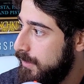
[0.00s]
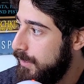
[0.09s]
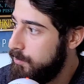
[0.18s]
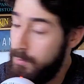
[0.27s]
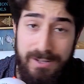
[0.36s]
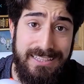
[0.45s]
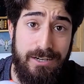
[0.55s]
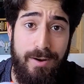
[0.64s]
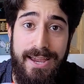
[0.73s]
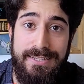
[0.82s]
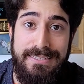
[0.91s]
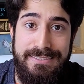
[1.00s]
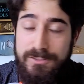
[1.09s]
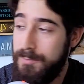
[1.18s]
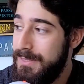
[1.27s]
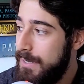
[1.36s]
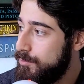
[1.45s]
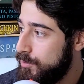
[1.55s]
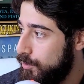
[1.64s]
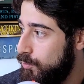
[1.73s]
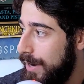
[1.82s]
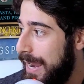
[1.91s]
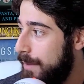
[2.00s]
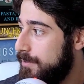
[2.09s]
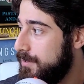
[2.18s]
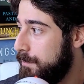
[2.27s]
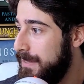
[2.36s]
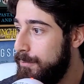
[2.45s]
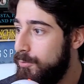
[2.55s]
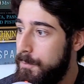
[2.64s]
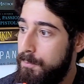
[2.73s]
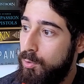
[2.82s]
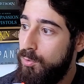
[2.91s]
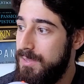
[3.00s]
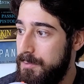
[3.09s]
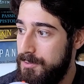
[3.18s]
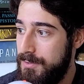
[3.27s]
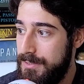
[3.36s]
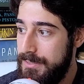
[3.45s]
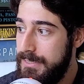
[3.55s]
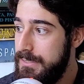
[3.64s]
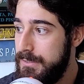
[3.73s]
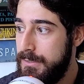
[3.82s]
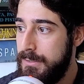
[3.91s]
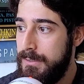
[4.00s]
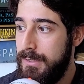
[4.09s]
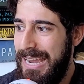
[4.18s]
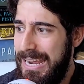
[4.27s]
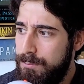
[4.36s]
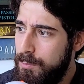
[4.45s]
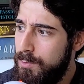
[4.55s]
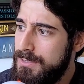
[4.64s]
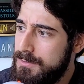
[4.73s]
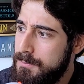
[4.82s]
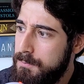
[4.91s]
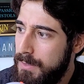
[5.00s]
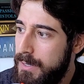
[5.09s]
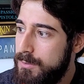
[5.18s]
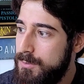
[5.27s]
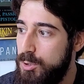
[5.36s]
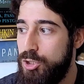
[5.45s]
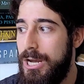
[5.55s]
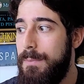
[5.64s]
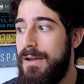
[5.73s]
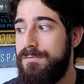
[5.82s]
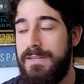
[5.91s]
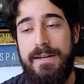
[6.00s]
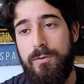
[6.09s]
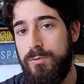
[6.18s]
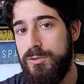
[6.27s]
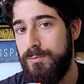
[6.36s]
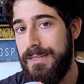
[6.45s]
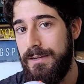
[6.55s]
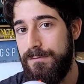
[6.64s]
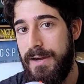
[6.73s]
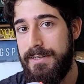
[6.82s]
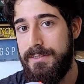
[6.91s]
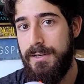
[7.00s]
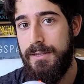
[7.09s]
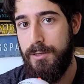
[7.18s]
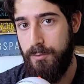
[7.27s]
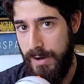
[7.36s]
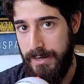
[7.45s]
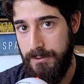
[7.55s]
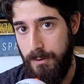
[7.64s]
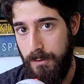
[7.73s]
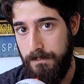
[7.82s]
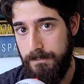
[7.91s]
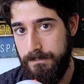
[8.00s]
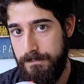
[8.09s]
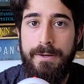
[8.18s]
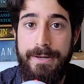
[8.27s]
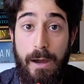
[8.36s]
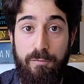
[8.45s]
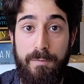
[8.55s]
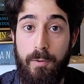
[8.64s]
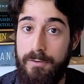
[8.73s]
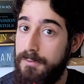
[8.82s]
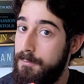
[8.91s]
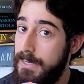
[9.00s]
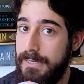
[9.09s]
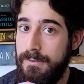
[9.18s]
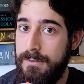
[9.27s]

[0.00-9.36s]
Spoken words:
we want the Kraken to be able to grab some people and pull them into the sea, and we want players to chop off tentacles when they fight the Crocodile. Now for part 3.